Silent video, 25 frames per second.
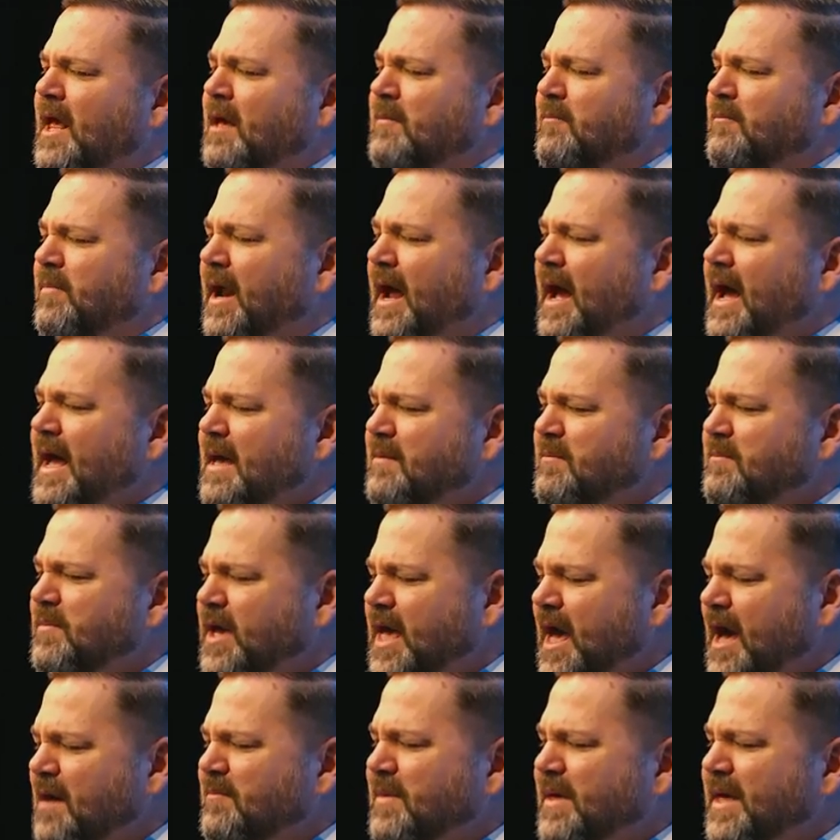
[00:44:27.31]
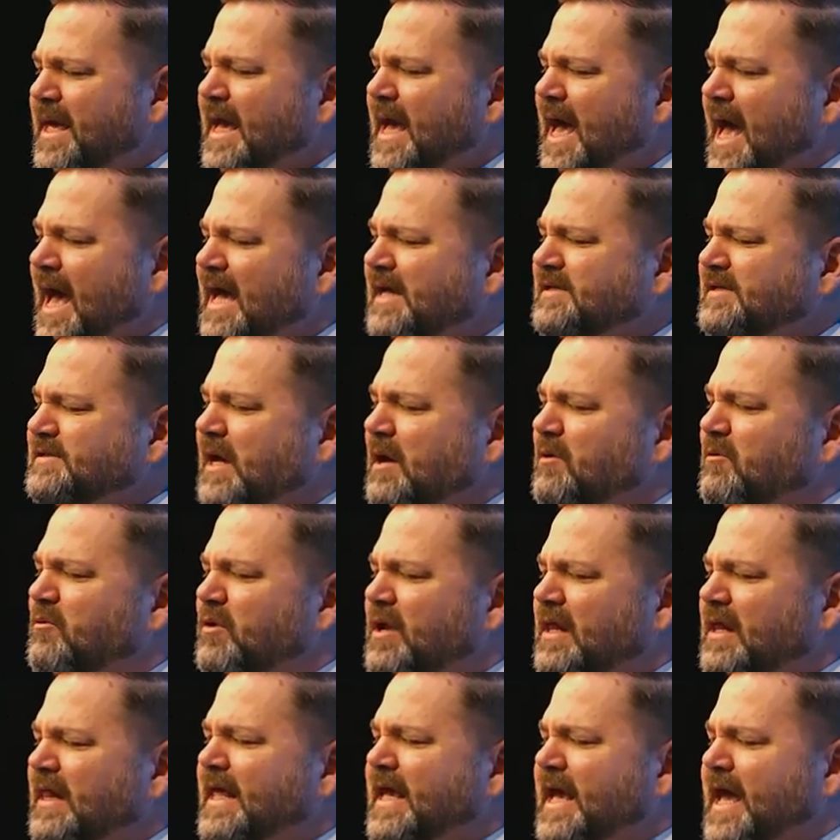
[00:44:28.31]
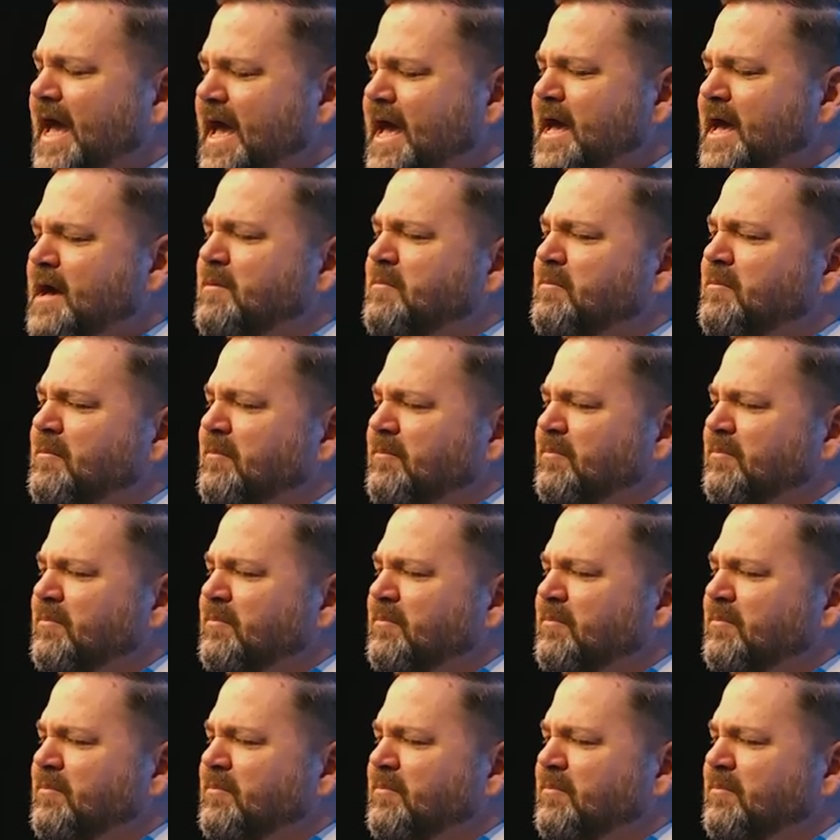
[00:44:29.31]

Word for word: but I am coming as I really am.